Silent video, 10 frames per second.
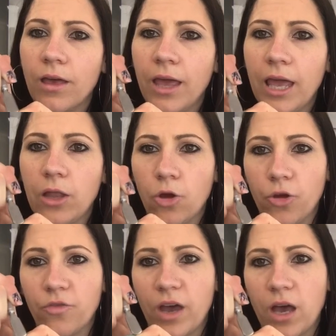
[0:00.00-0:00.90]
it
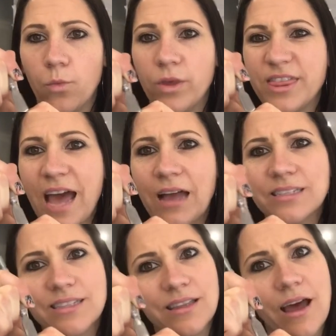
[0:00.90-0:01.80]
over with that
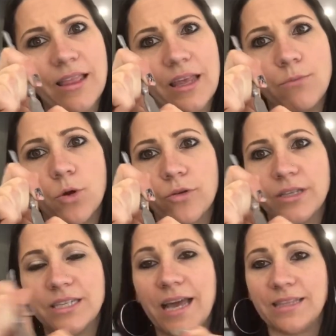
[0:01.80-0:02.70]
slightly more
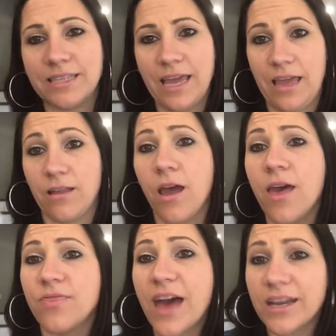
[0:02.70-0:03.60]
intense heat.
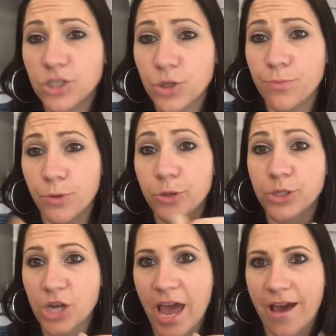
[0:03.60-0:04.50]
That should
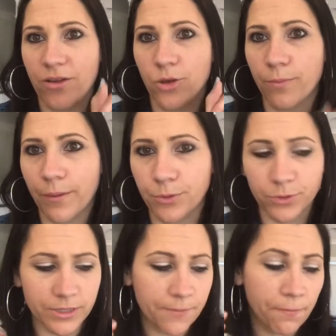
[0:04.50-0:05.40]
push out your
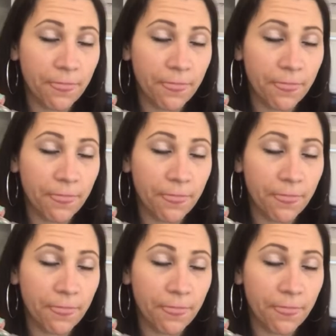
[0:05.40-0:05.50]
bubbles.